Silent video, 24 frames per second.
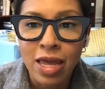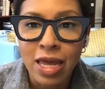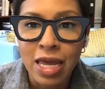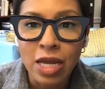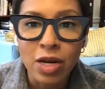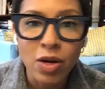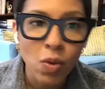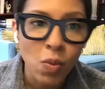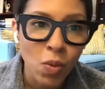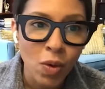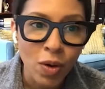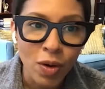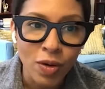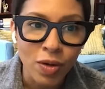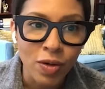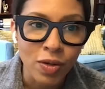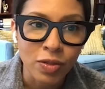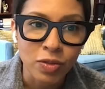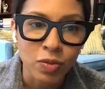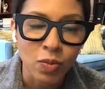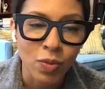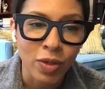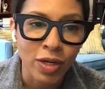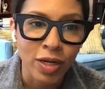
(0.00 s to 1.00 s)
in a
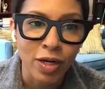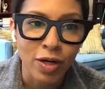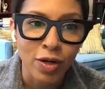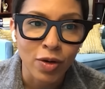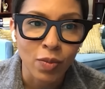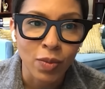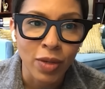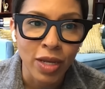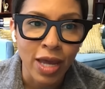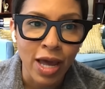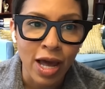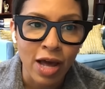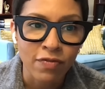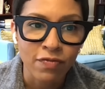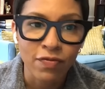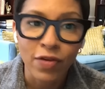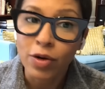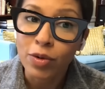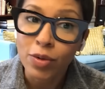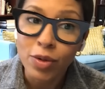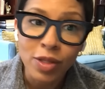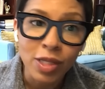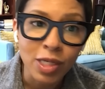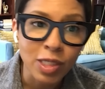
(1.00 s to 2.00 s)
world where we have
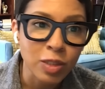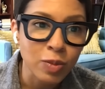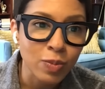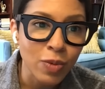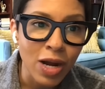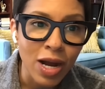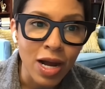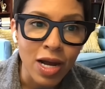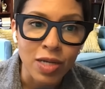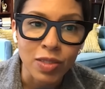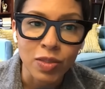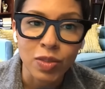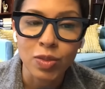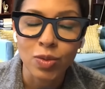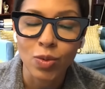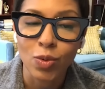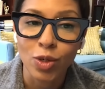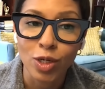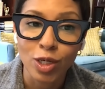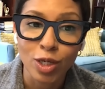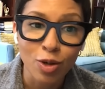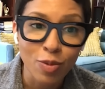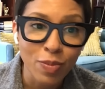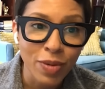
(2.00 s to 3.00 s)
Federal Express
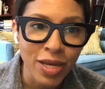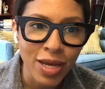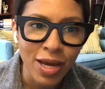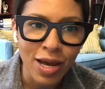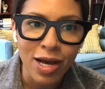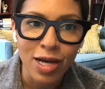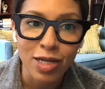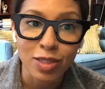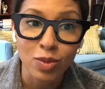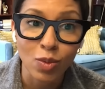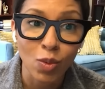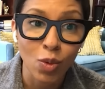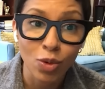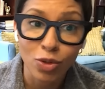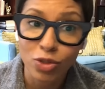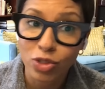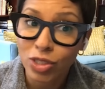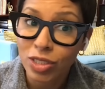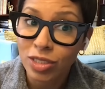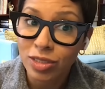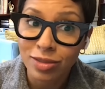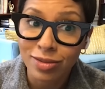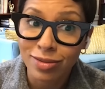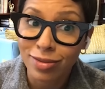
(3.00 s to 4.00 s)
or UPS or
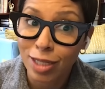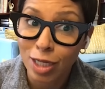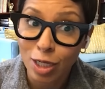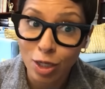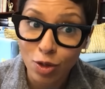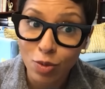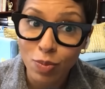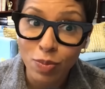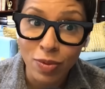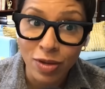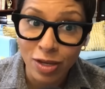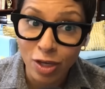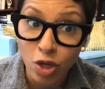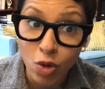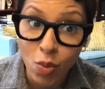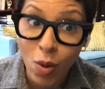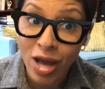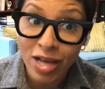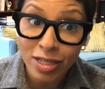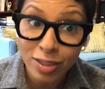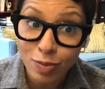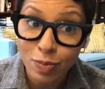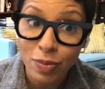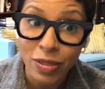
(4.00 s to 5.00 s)
just the
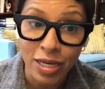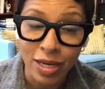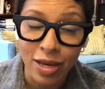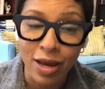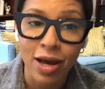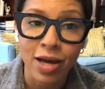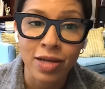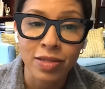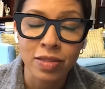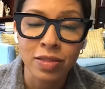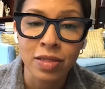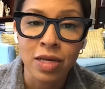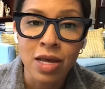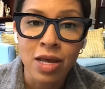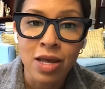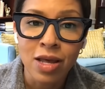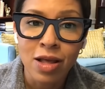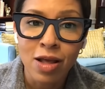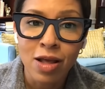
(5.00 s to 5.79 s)
USPS,